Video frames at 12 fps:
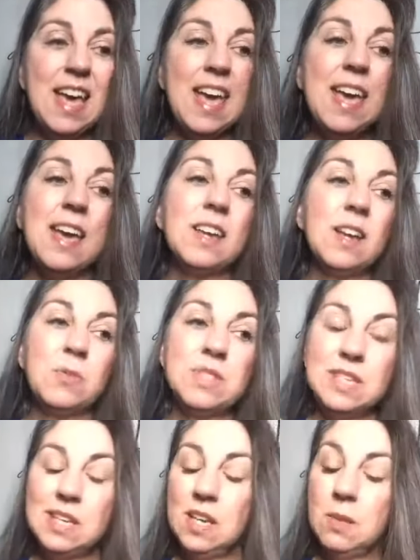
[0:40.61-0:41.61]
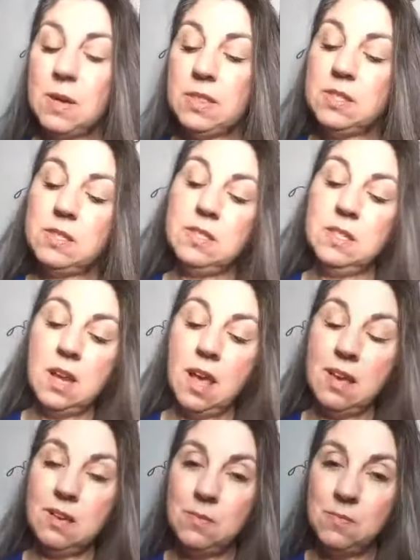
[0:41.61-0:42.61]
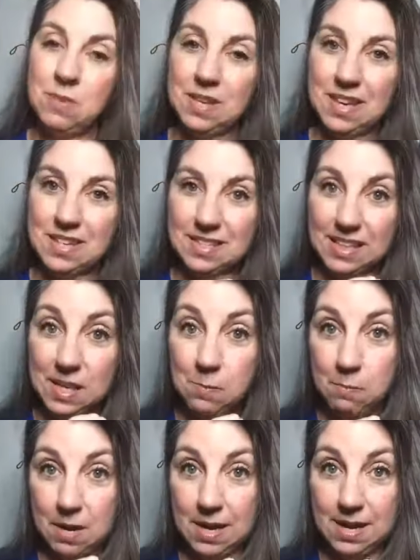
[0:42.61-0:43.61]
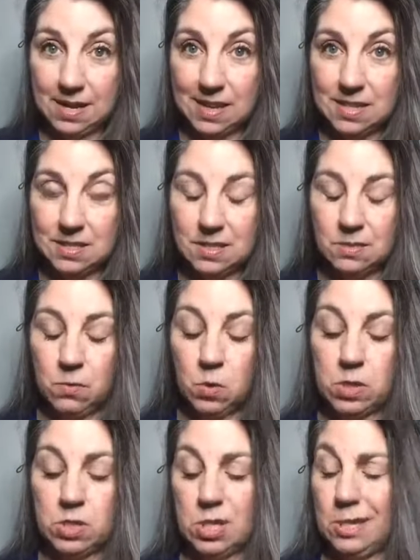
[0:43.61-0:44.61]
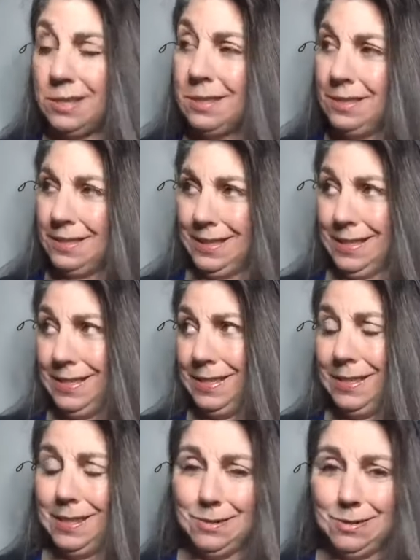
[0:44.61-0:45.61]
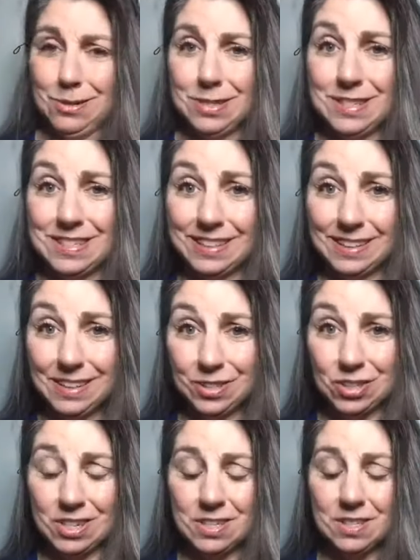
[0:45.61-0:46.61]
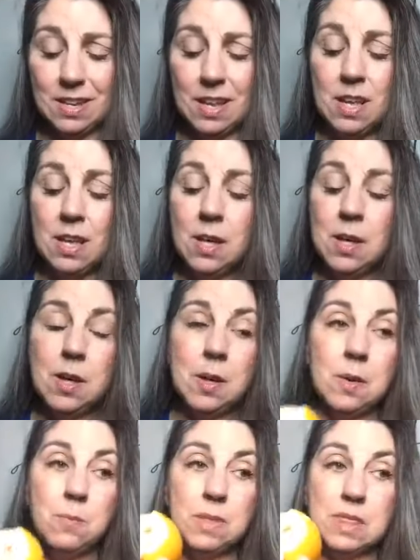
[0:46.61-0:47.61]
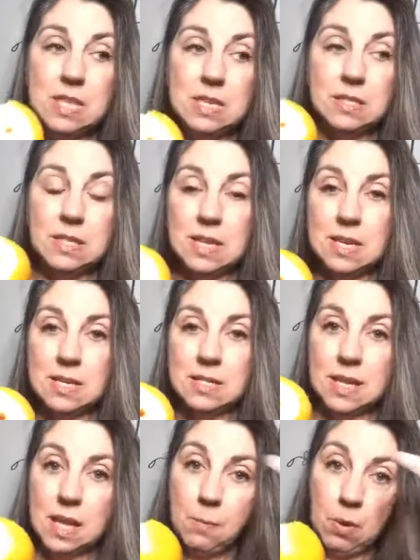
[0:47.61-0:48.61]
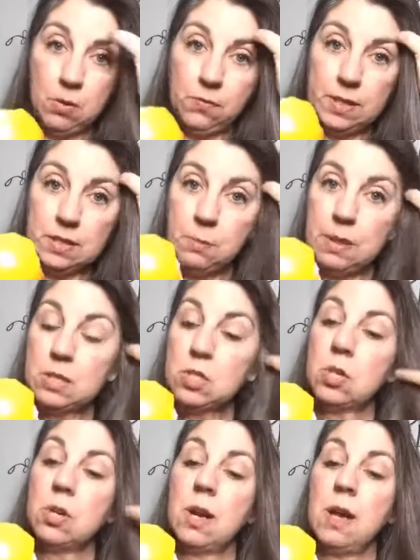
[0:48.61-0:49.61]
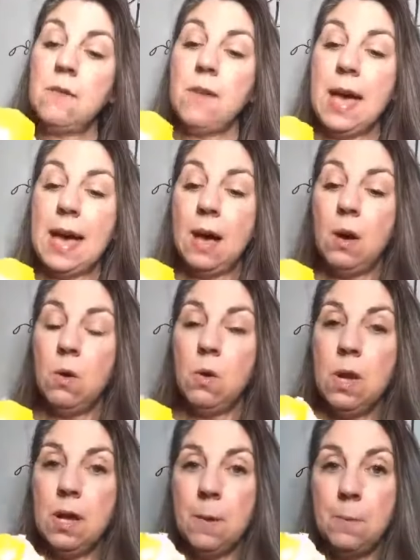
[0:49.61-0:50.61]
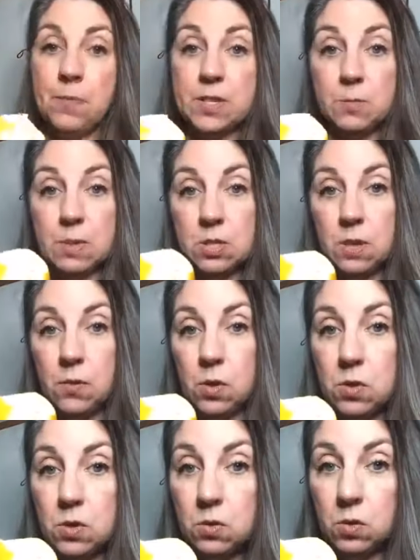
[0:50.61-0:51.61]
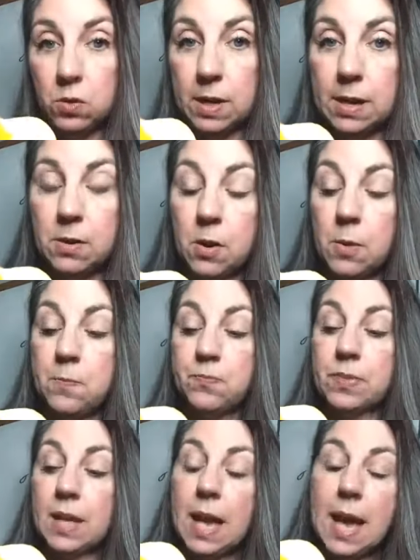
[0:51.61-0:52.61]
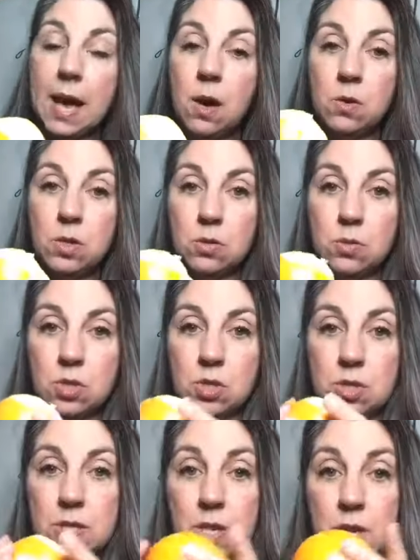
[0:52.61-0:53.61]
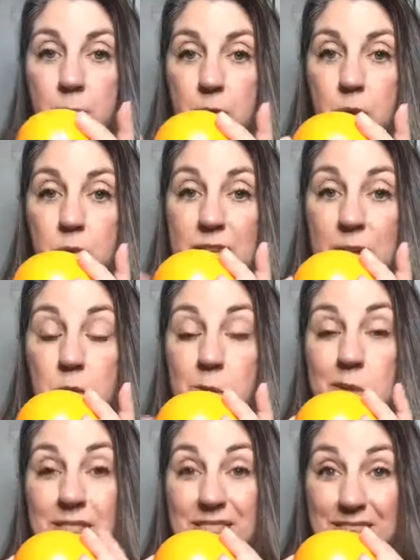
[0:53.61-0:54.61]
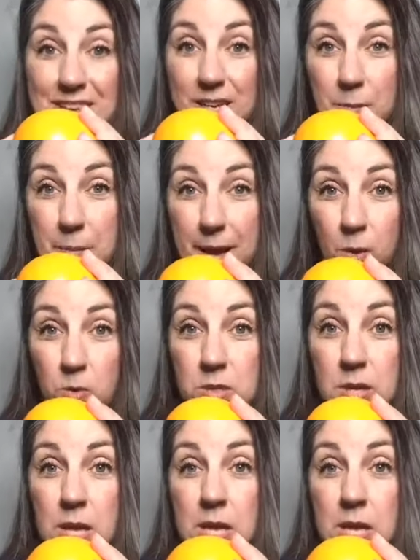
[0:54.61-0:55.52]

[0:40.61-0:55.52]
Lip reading: And I was thinking about this today because I keep buying cases of oranges because they're just delicious. But this is a perfect picture of how, especially if you're a new creator, how you should approach, how you can think about